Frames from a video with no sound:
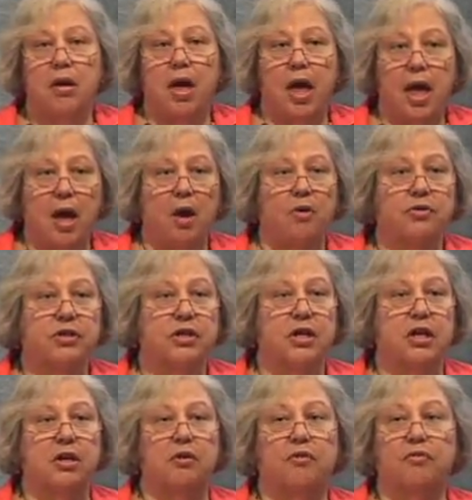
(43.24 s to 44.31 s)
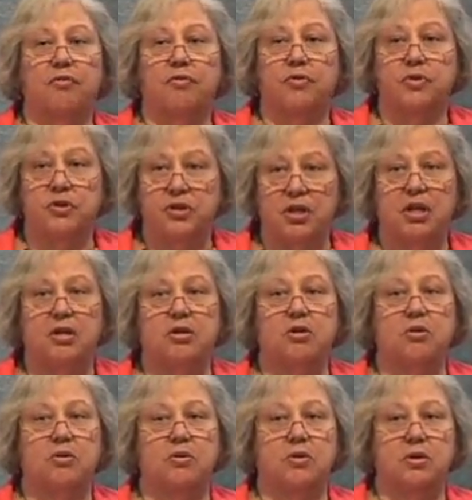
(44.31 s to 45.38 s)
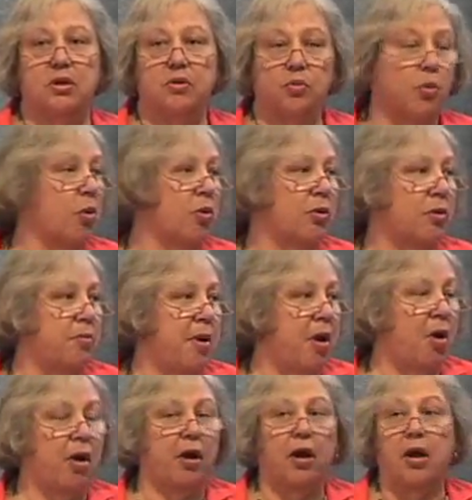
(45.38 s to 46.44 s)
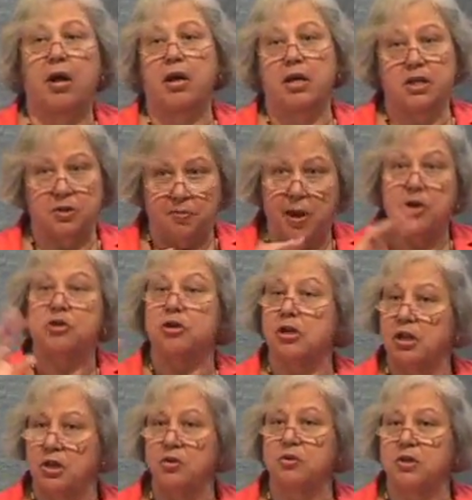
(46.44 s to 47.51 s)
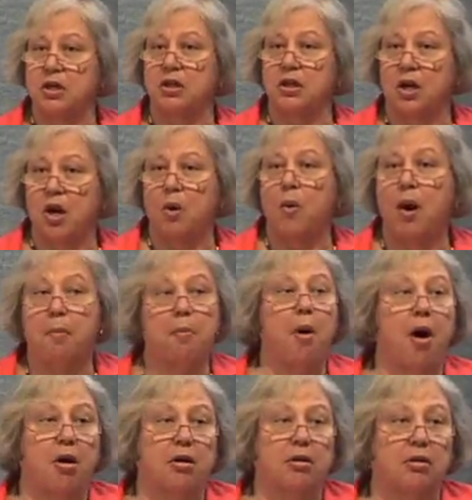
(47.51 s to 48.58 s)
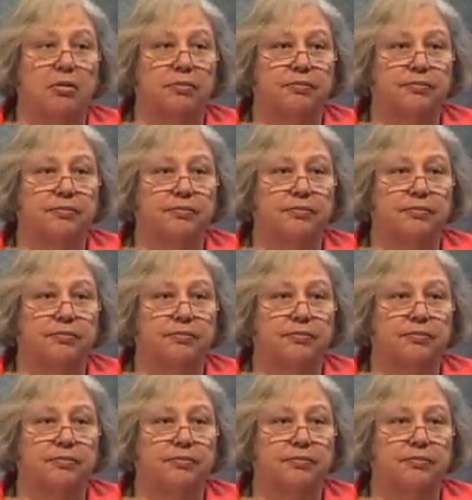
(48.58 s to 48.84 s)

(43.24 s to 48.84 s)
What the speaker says: housing for seniors in rural America, especially using the co-op model.